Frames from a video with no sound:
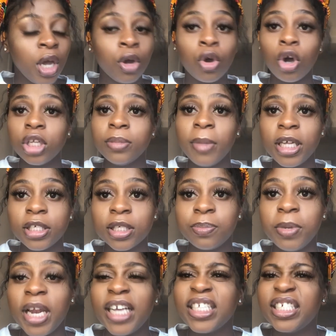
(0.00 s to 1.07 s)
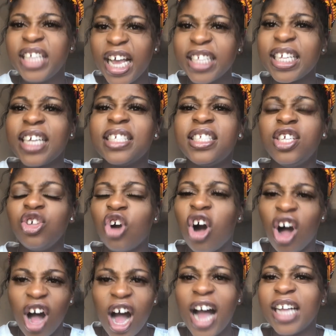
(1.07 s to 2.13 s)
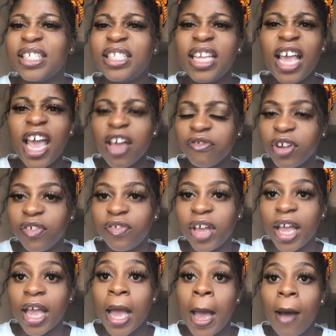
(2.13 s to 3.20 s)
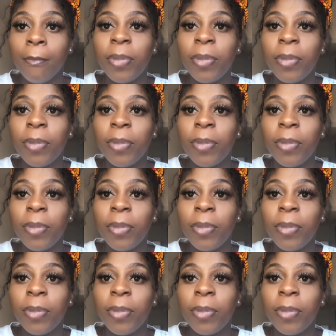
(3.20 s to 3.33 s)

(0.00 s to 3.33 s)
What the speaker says: God might just be like, yes, I see your heart, I see everything,